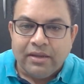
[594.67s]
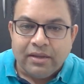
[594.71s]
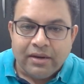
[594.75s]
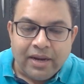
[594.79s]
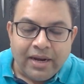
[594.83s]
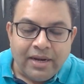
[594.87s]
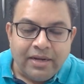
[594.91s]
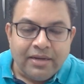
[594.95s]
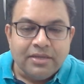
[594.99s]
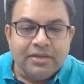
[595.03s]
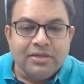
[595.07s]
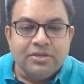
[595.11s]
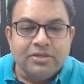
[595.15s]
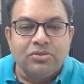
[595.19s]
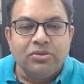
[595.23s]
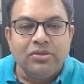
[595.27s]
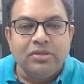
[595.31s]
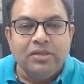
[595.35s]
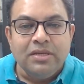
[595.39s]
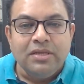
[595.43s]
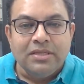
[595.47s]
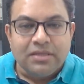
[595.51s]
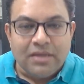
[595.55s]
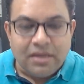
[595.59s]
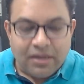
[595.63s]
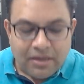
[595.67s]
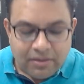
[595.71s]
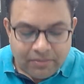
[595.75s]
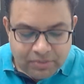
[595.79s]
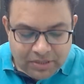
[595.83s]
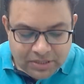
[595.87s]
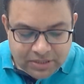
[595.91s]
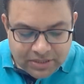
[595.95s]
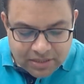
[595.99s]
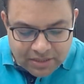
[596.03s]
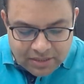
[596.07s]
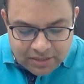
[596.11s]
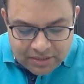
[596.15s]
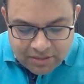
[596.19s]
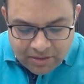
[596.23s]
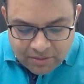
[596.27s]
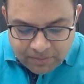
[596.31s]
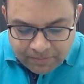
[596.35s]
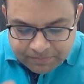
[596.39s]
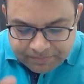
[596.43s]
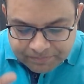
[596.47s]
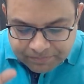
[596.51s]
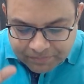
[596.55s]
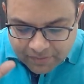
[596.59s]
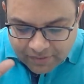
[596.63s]
Right? So these are basically
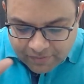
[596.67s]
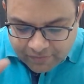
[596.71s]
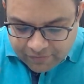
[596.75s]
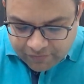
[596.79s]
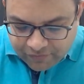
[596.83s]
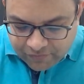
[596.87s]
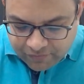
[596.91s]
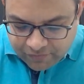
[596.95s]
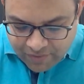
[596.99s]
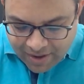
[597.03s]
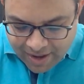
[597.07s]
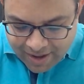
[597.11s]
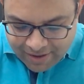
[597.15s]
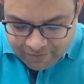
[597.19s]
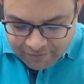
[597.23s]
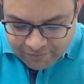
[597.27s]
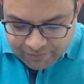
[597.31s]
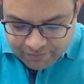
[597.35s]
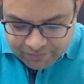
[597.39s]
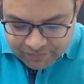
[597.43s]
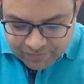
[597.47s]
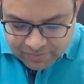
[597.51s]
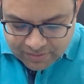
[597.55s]
the five